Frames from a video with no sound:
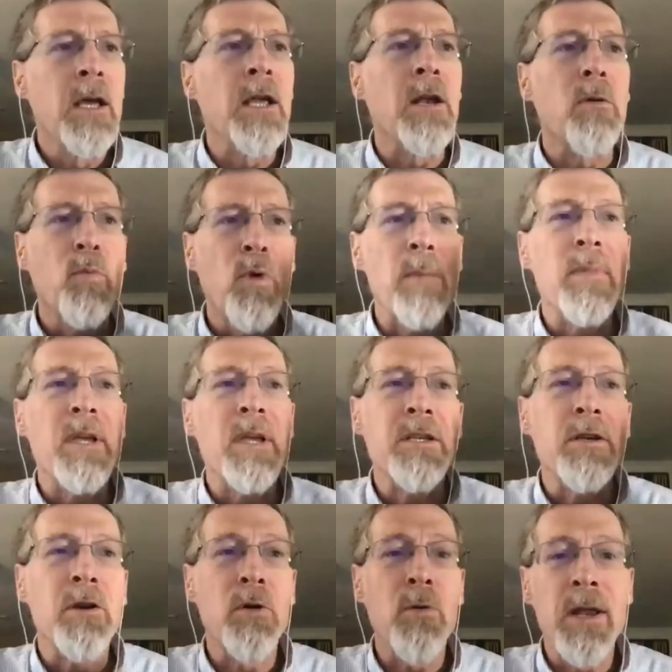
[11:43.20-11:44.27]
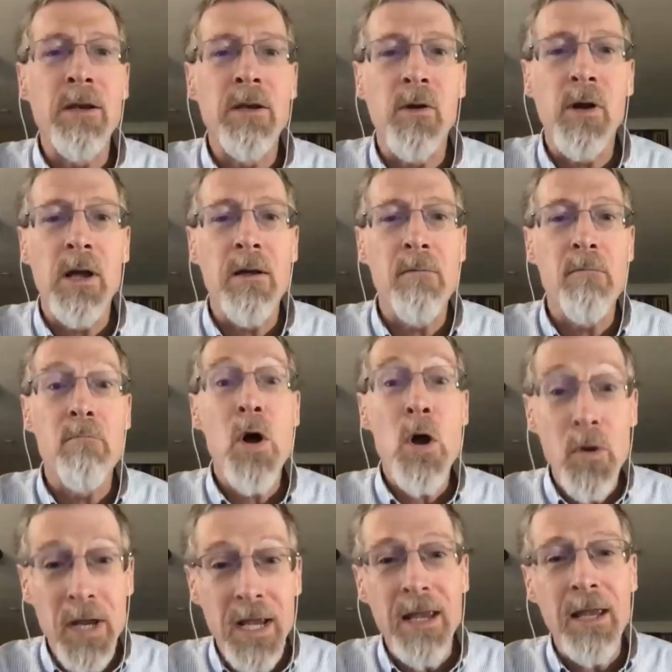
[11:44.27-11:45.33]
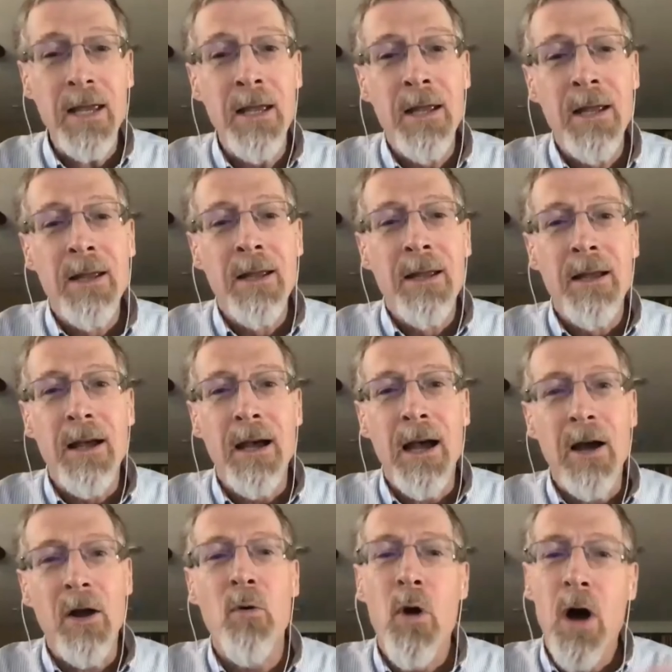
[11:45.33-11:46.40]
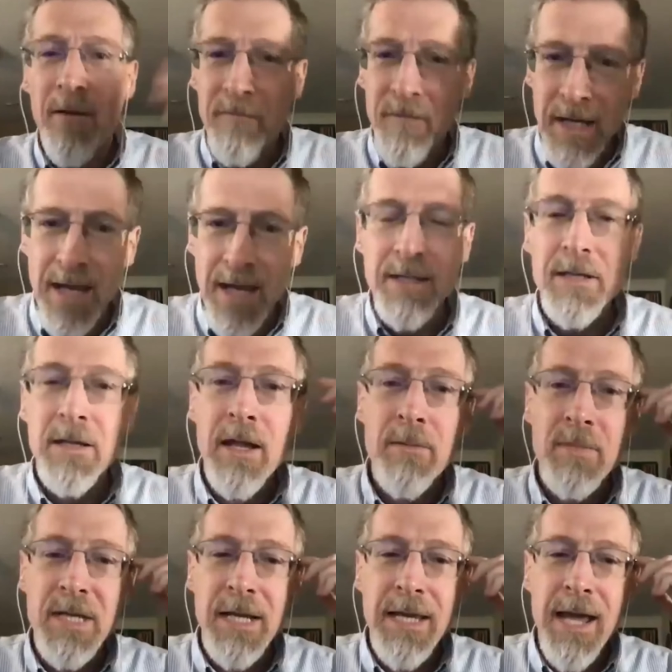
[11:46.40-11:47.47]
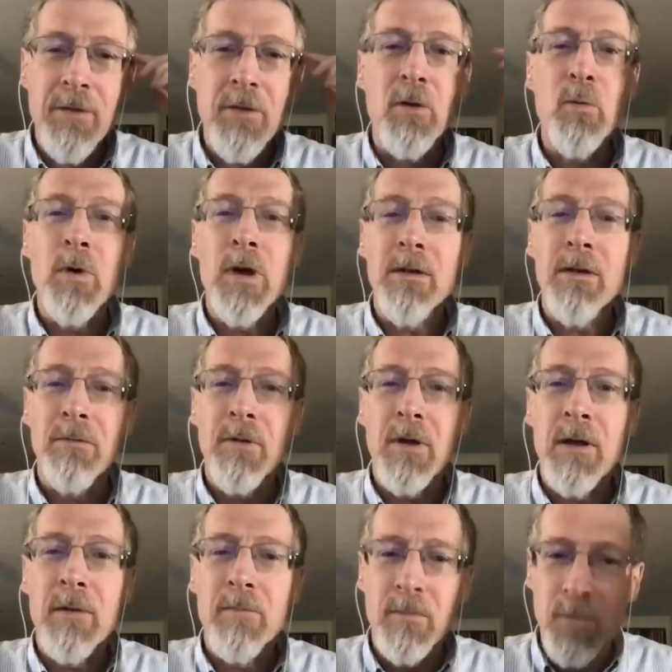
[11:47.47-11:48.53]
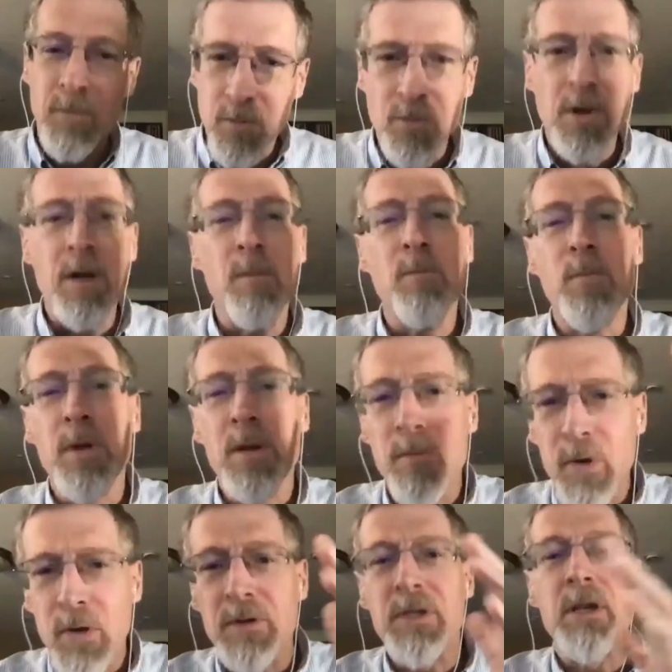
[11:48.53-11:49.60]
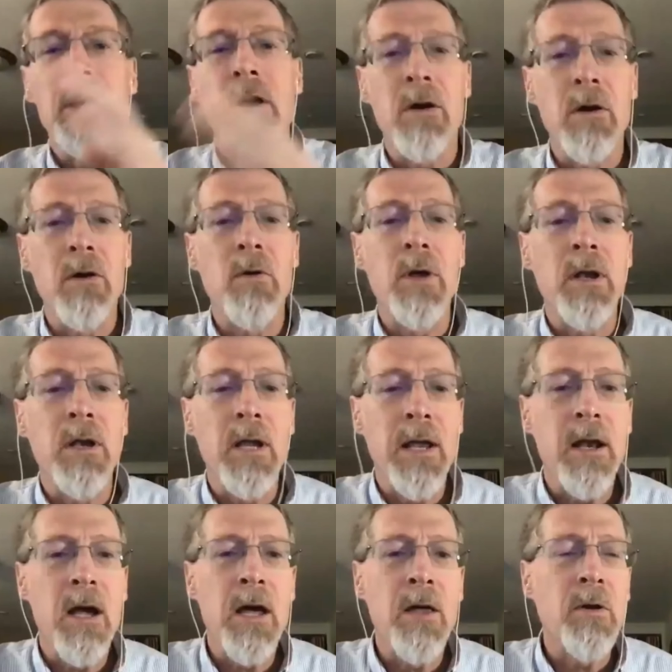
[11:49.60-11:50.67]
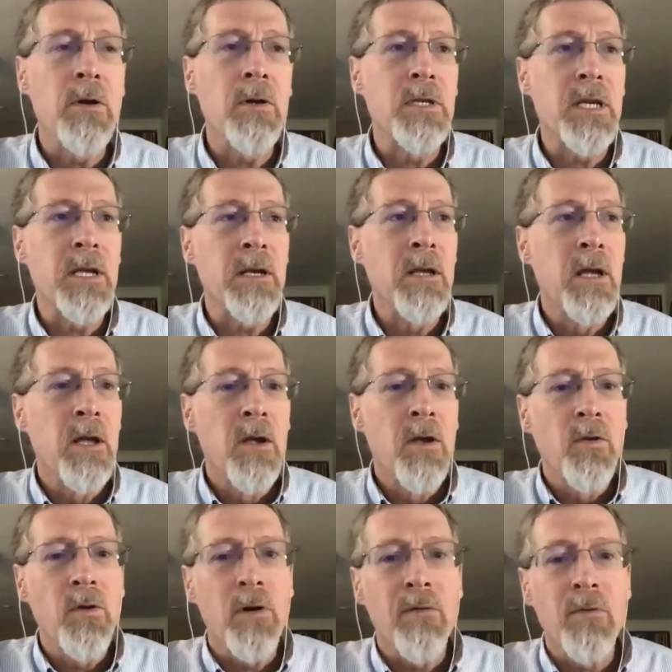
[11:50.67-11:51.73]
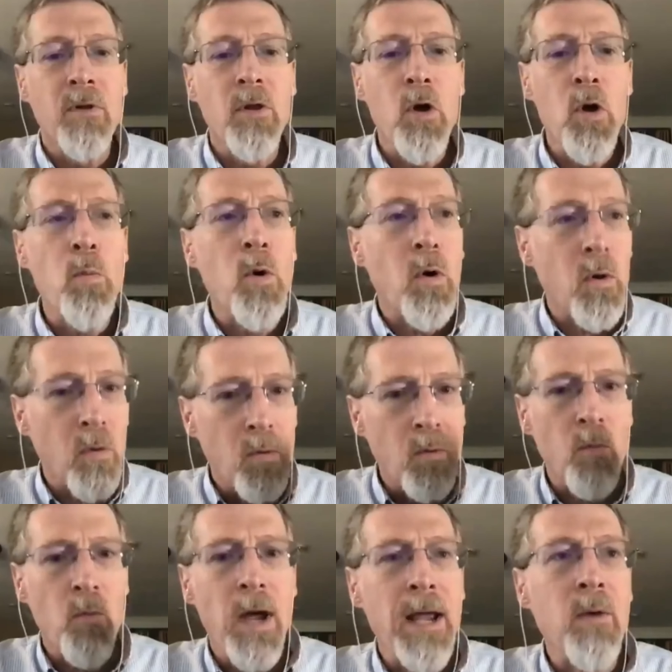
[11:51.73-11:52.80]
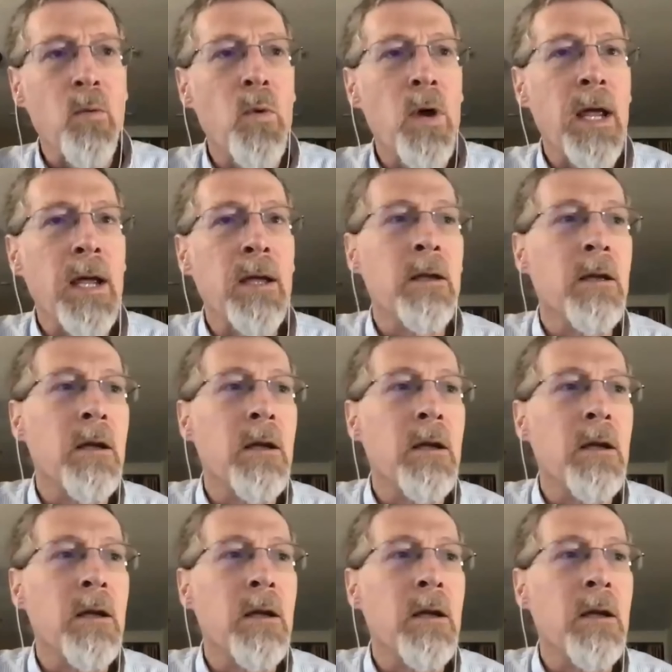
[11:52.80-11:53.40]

Prime Minister Narendra Modi, who often gets lumped together with Trump and Bolsonaro and others in sort of global right-wing